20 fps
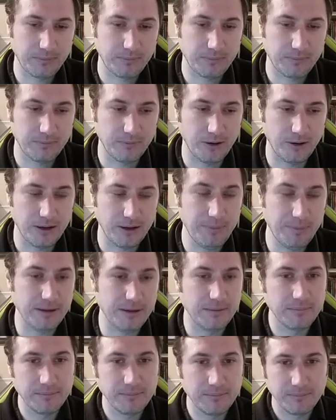All right,
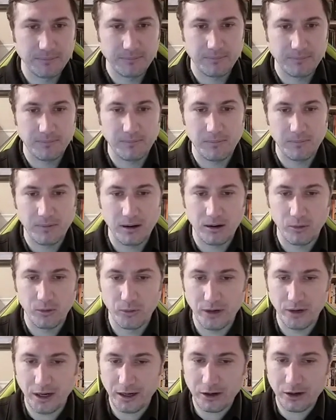but we're
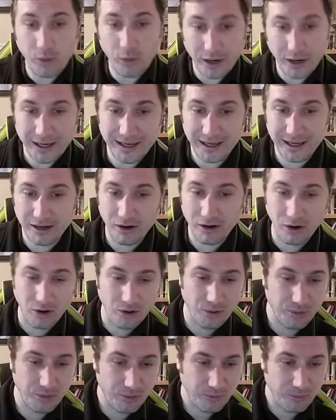not going to quite get
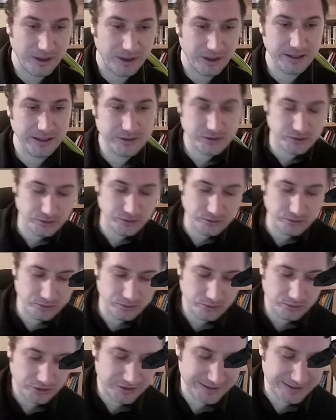all the way
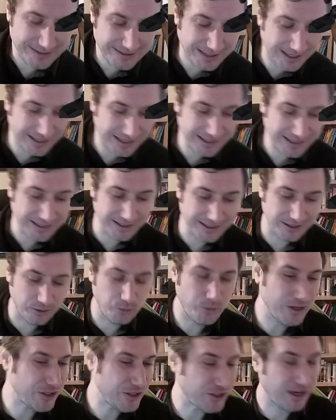to deciding
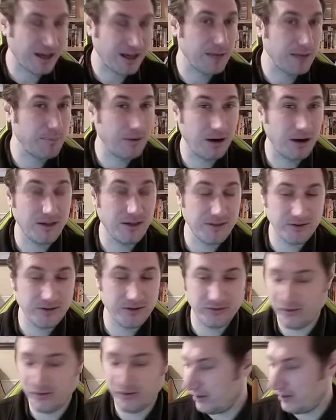which
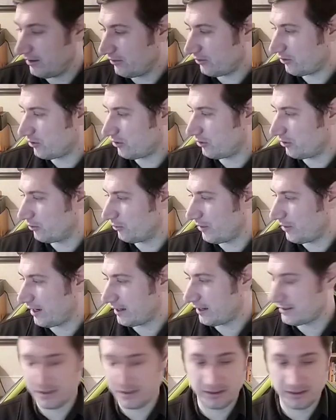hypothesis is
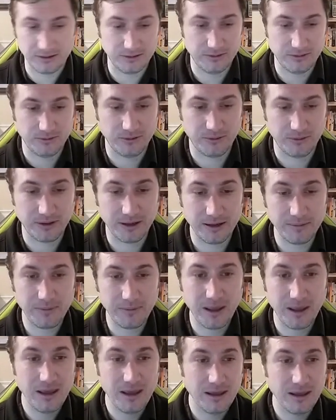correct here, okay?
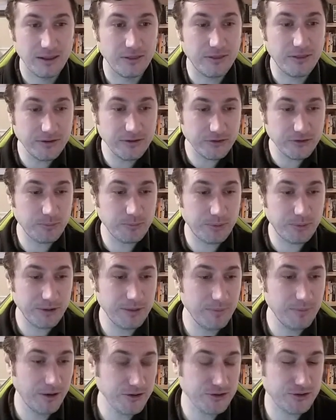This is pretty
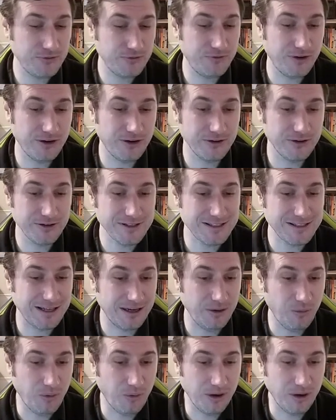much as far as I
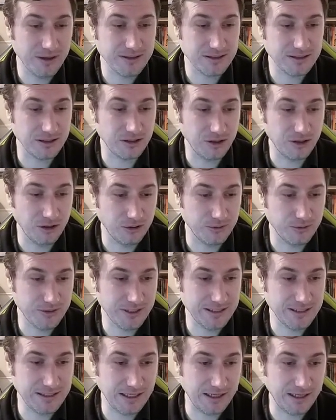want to go
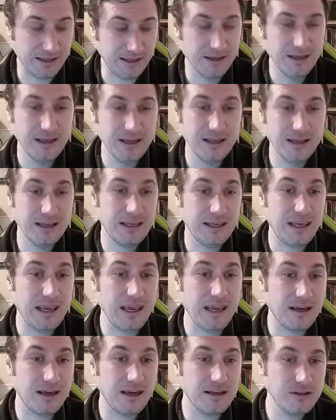today.
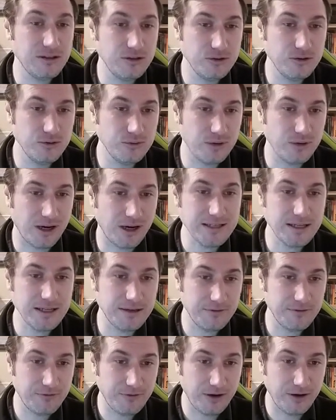Can you
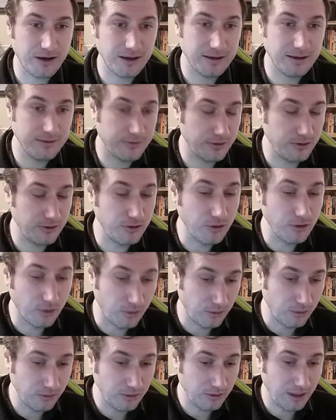identify the
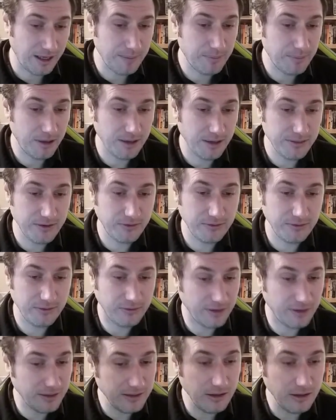null hypothesis
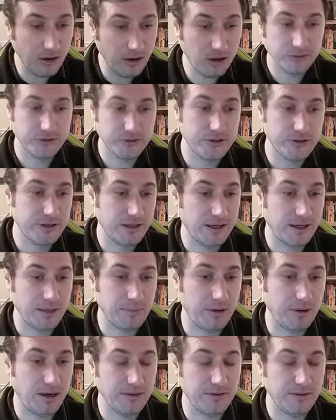and the alternate
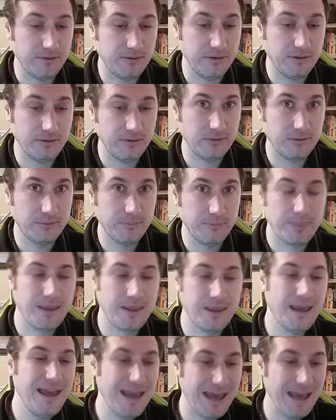hypothesis,
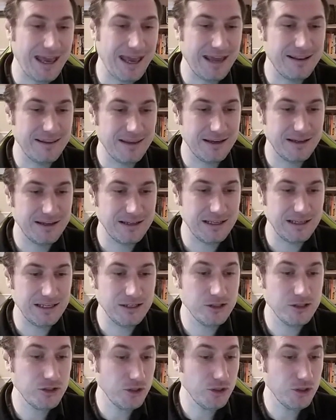and then
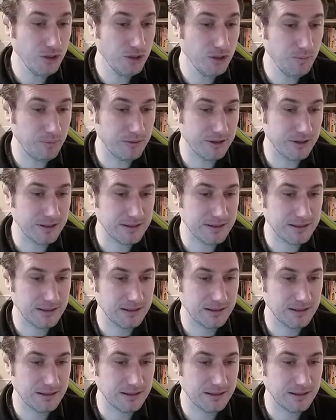interpret